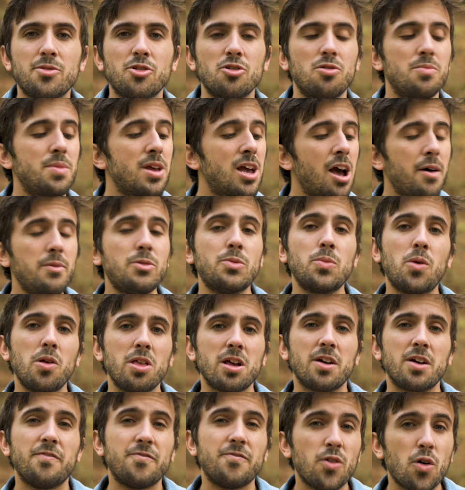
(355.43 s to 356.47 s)
so it becomes more
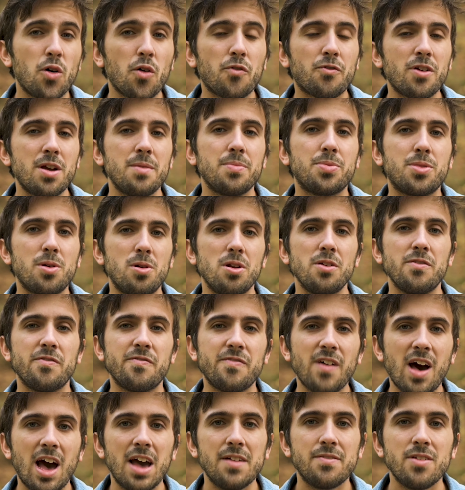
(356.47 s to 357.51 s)
like a full frame
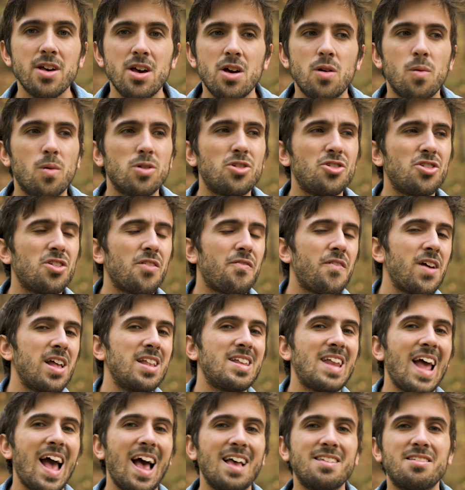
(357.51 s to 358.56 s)
35, which is a
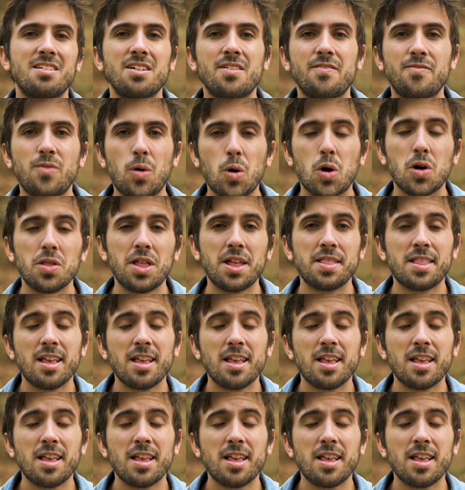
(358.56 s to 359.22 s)
fantastic focal length.